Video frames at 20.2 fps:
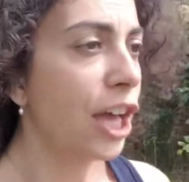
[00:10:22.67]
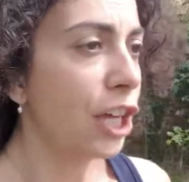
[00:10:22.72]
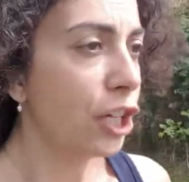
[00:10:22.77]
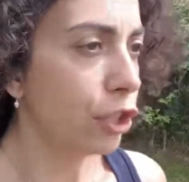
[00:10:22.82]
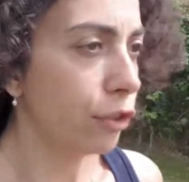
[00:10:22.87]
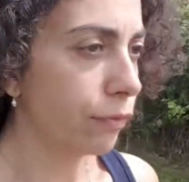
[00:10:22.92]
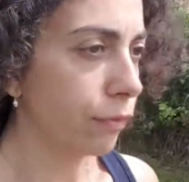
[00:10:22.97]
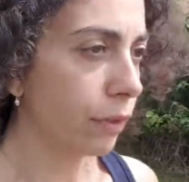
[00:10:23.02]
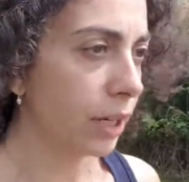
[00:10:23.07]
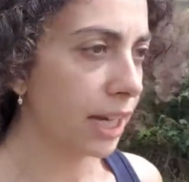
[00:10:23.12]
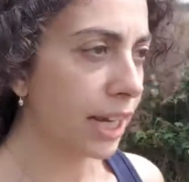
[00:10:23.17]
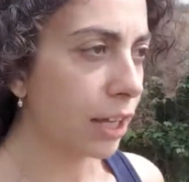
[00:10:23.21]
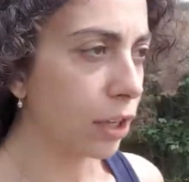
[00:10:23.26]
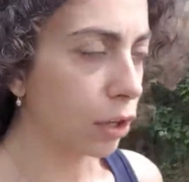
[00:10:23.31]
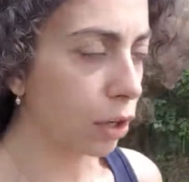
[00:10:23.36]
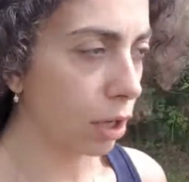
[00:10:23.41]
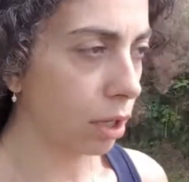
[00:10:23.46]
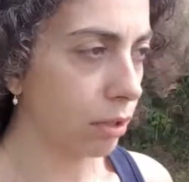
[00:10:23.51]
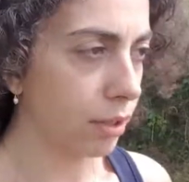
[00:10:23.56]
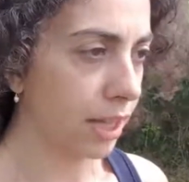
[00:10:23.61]
You've really
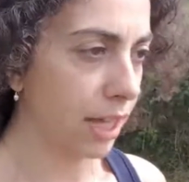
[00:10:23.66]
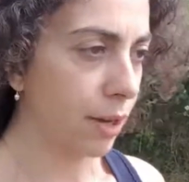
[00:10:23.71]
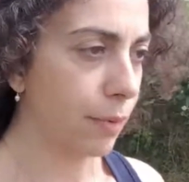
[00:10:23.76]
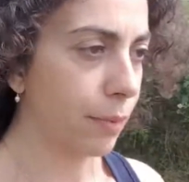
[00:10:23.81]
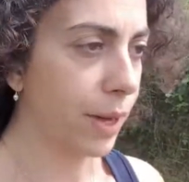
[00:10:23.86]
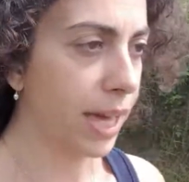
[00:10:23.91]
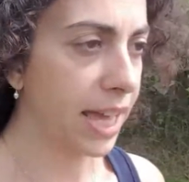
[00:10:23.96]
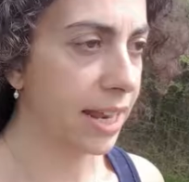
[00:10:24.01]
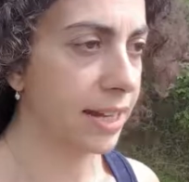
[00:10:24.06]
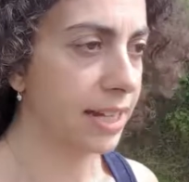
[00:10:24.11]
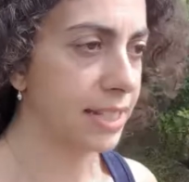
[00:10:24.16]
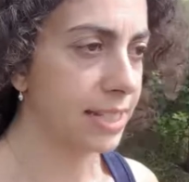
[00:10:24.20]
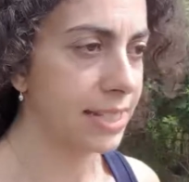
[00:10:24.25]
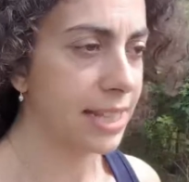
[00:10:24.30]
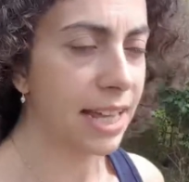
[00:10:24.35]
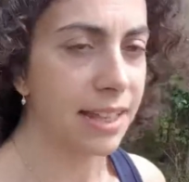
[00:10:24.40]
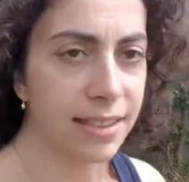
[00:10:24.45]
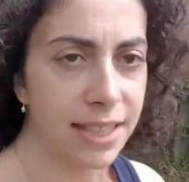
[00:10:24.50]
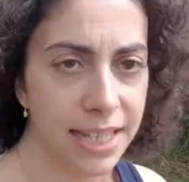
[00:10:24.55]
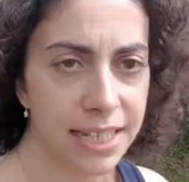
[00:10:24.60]
got the awareness
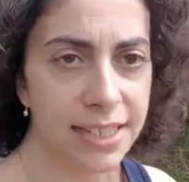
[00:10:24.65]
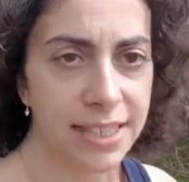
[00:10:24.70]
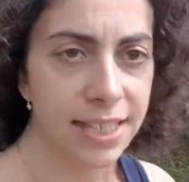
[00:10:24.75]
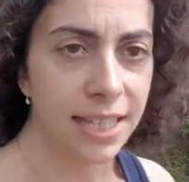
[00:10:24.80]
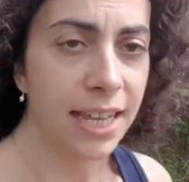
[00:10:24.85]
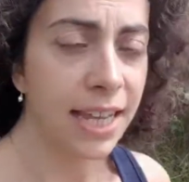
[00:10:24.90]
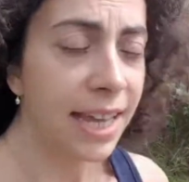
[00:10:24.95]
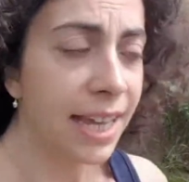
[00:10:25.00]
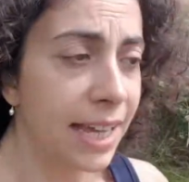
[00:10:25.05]
that this